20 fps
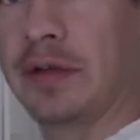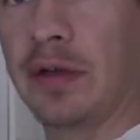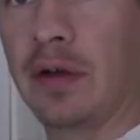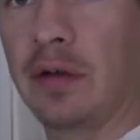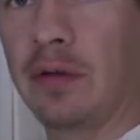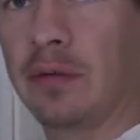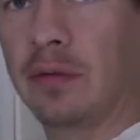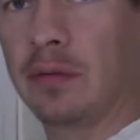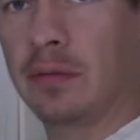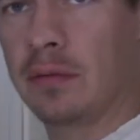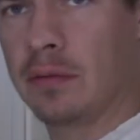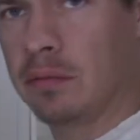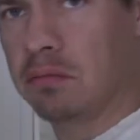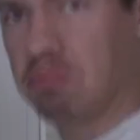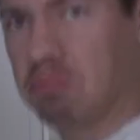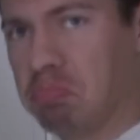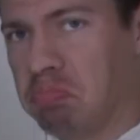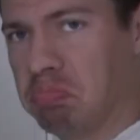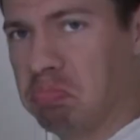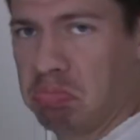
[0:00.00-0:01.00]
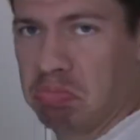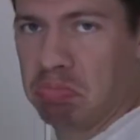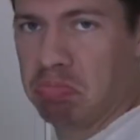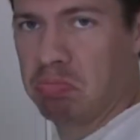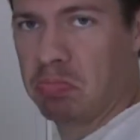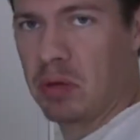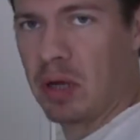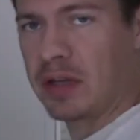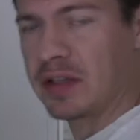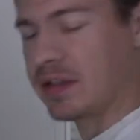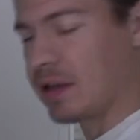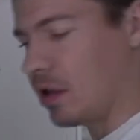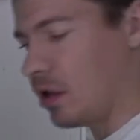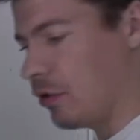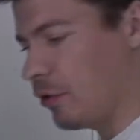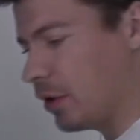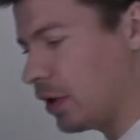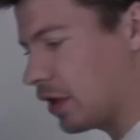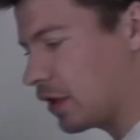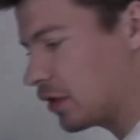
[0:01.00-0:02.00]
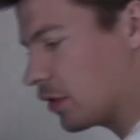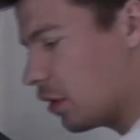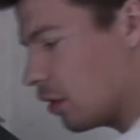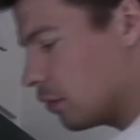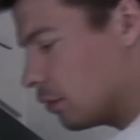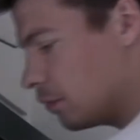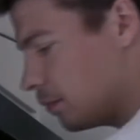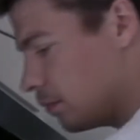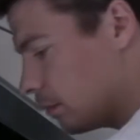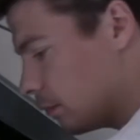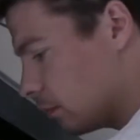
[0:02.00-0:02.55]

salt? We like celery, we like salt.